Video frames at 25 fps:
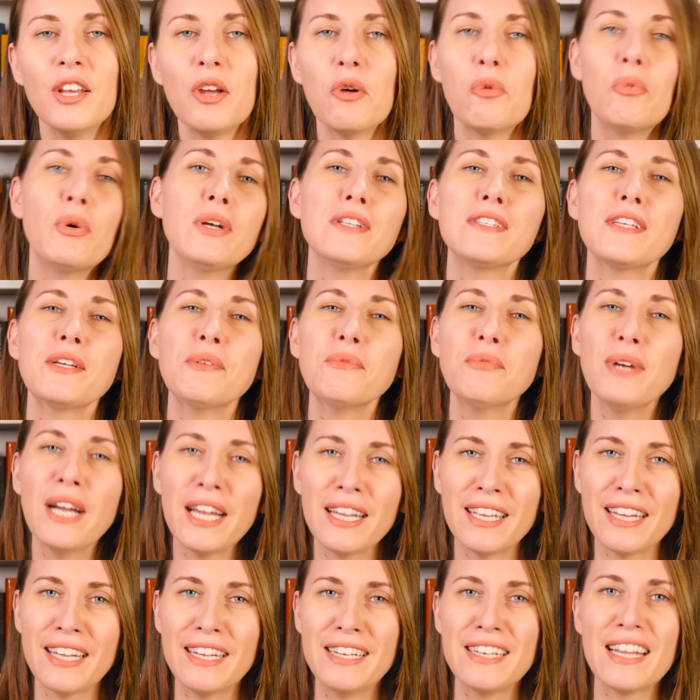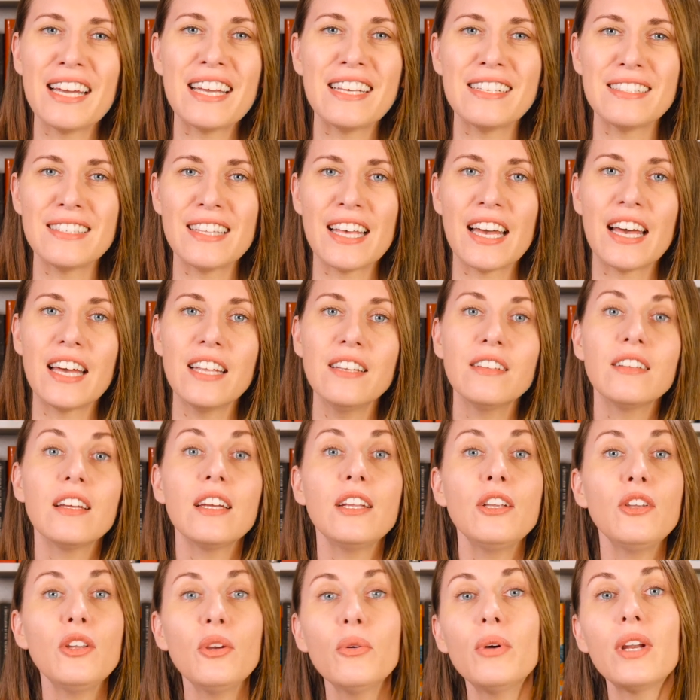And once I recognized that,
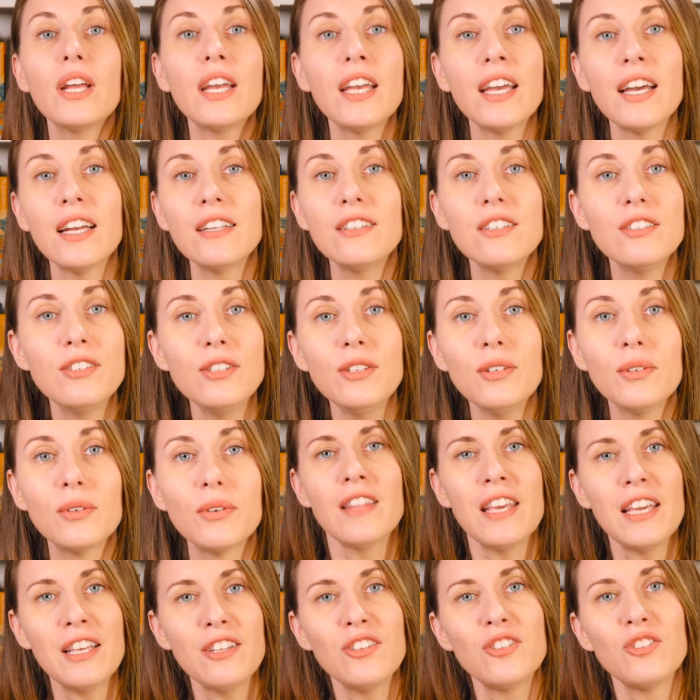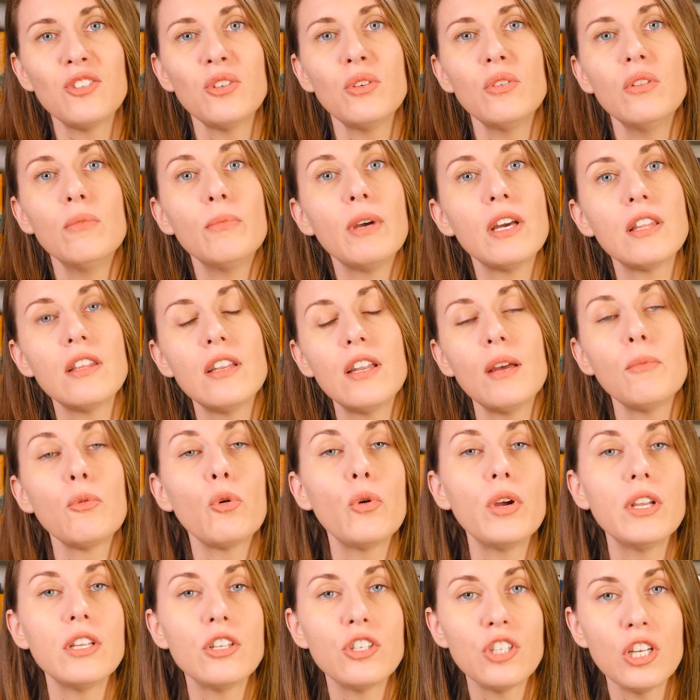I knew what I had to do. Thanks to the method I'm
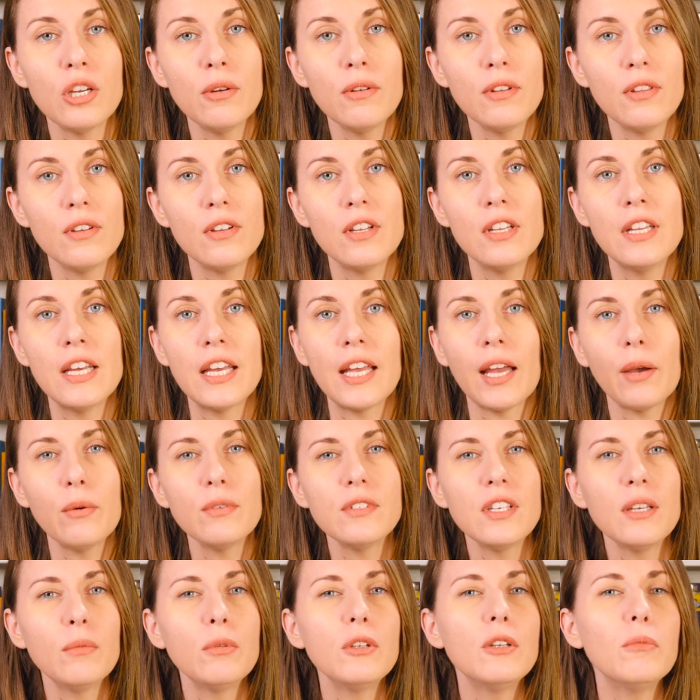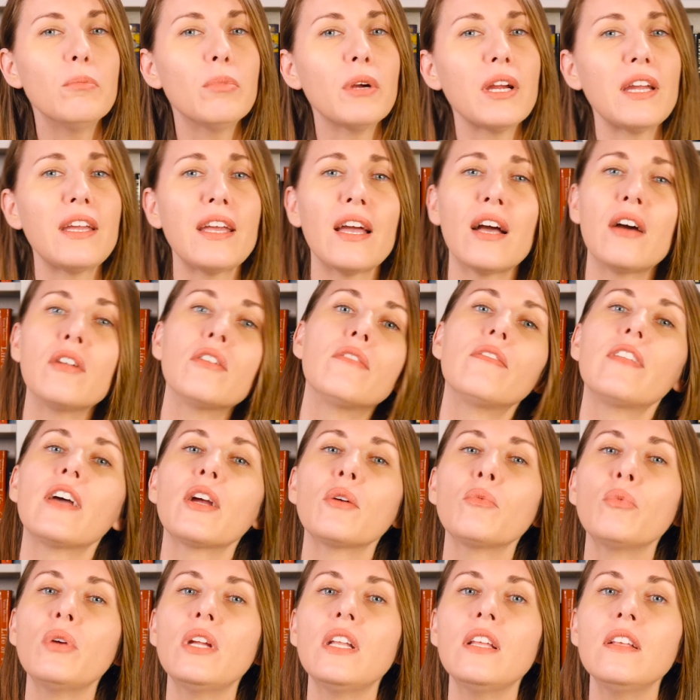going to share with you today, I was able to break out of
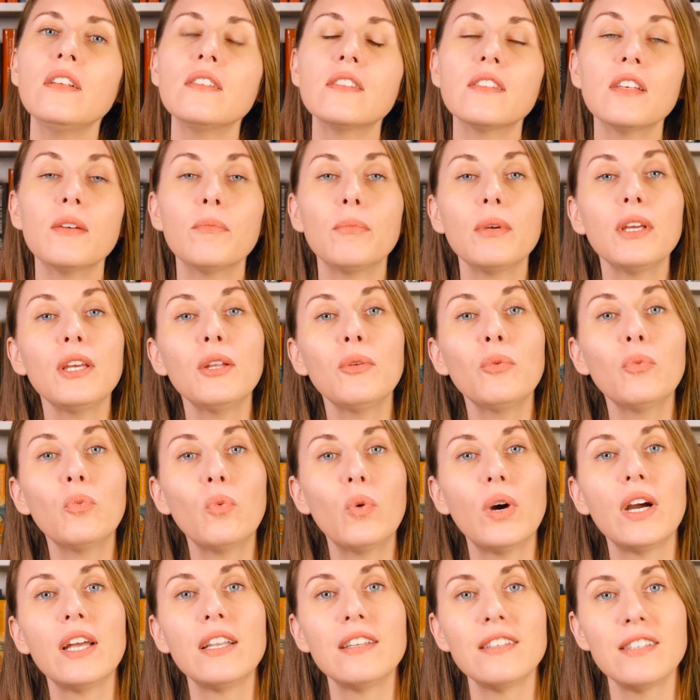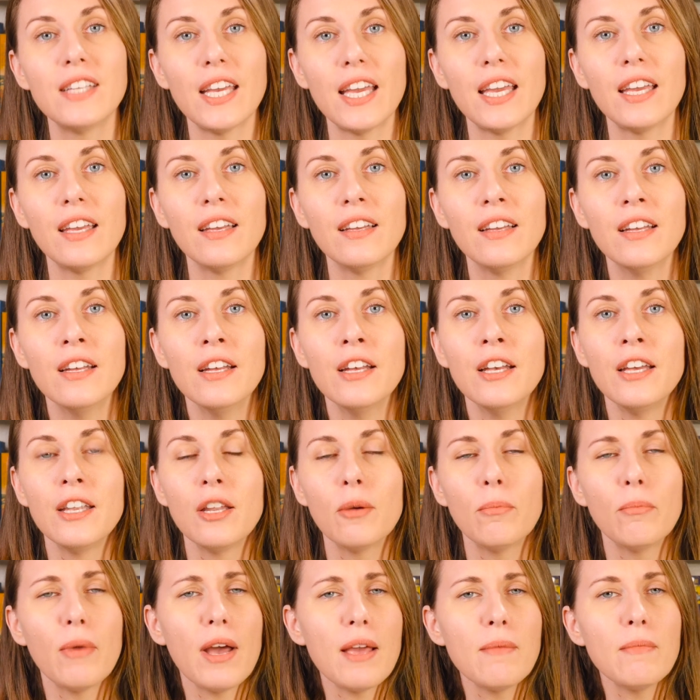that reading slump in one day.
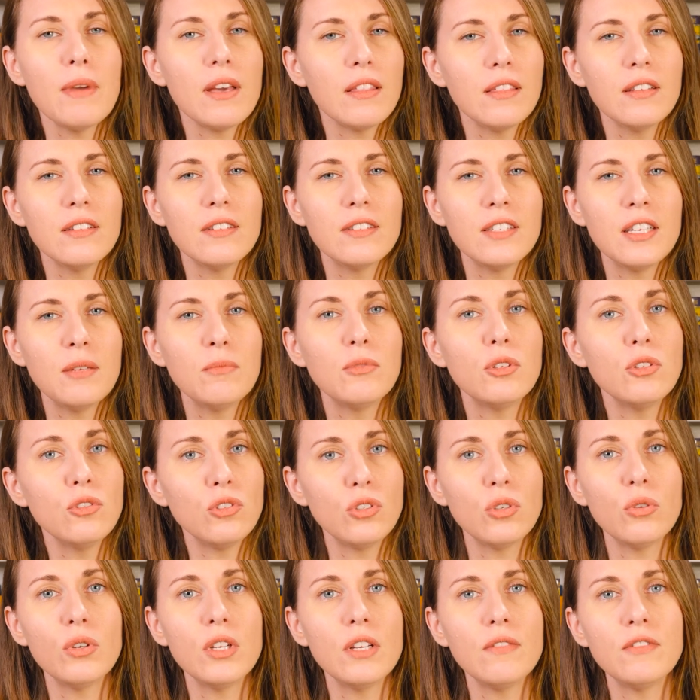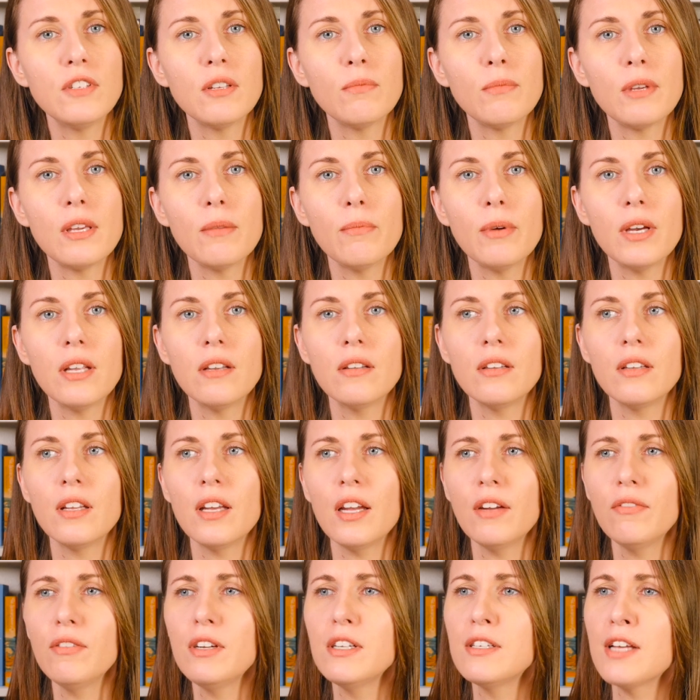Now, my method seems intuitive to me, but
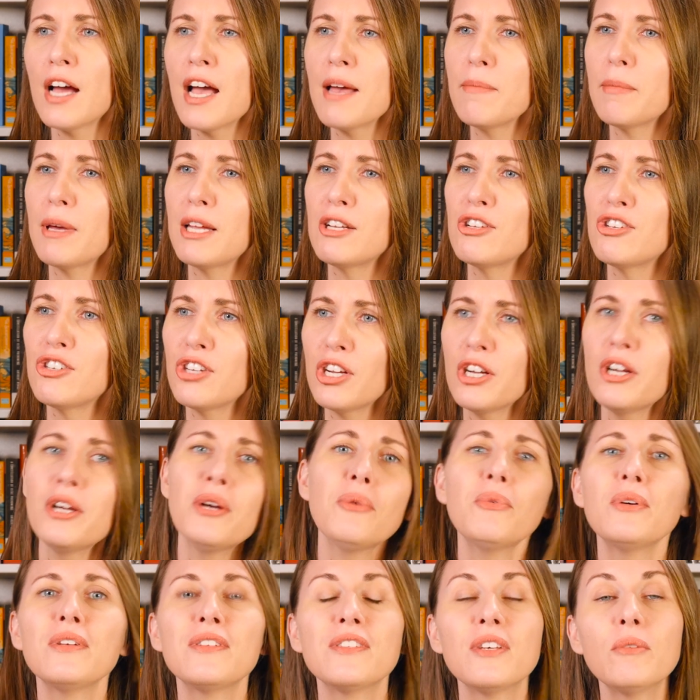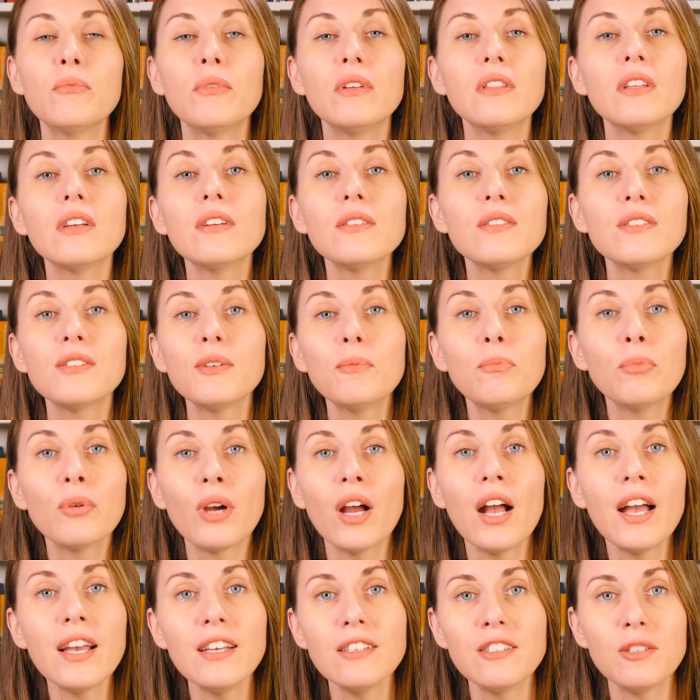every time I share it with someone, they're
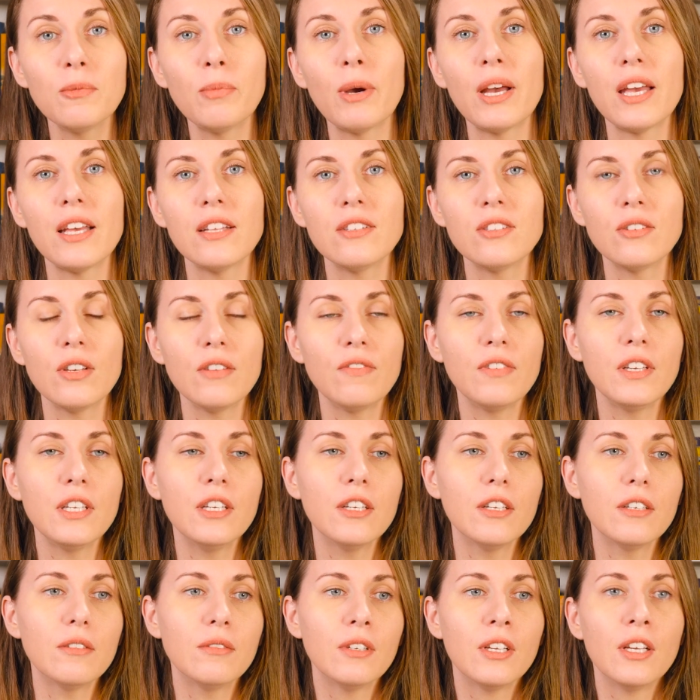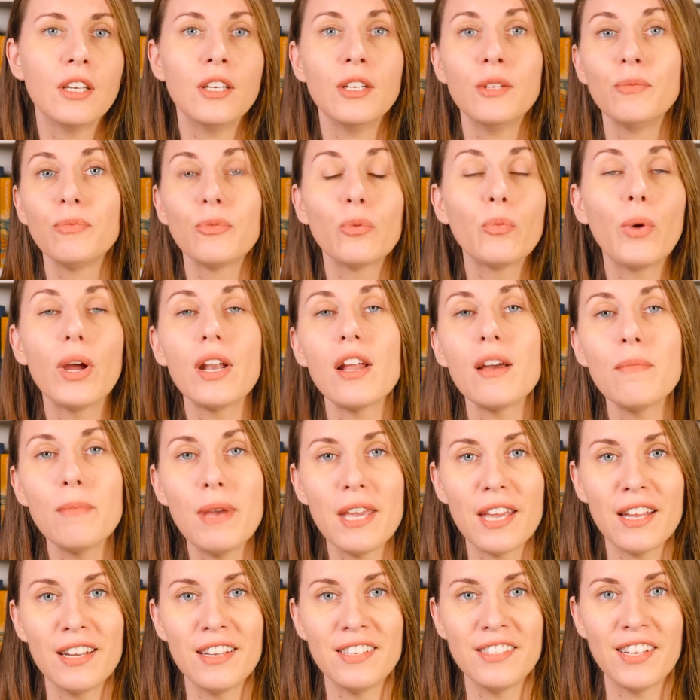surprised by it, so I figured, why not
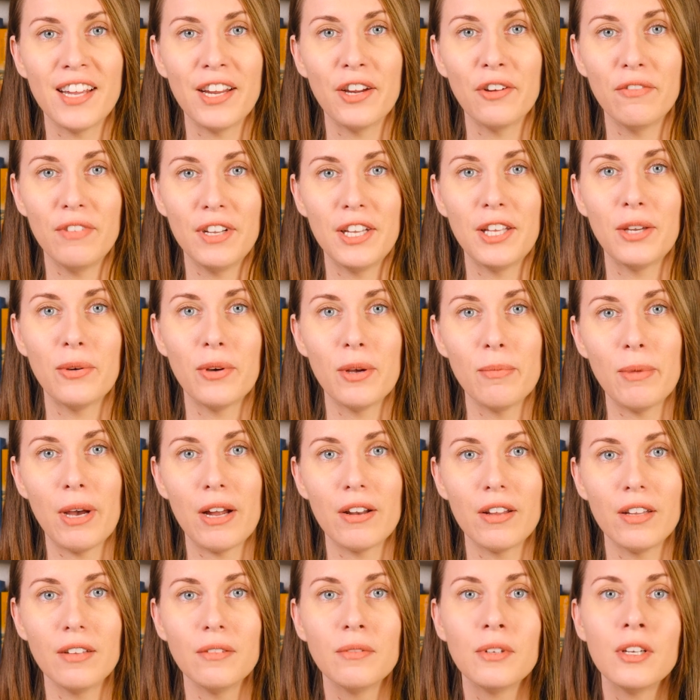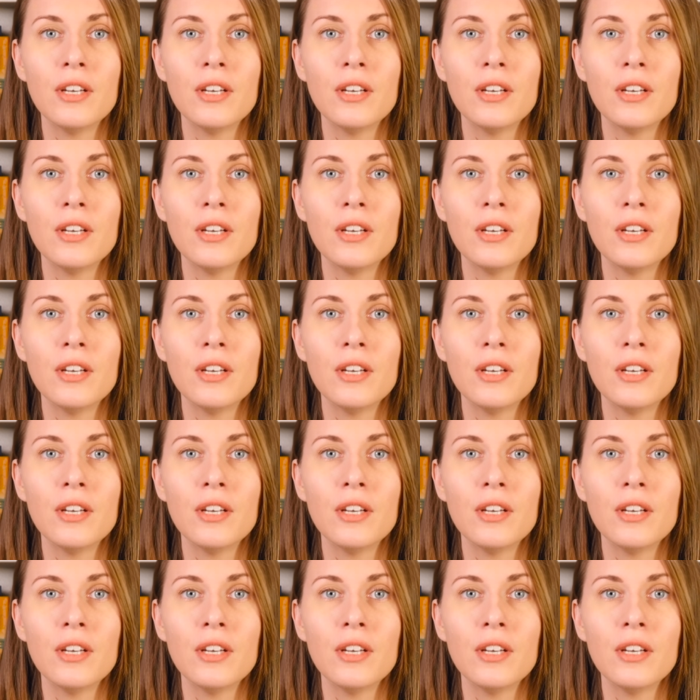make an entire video about it?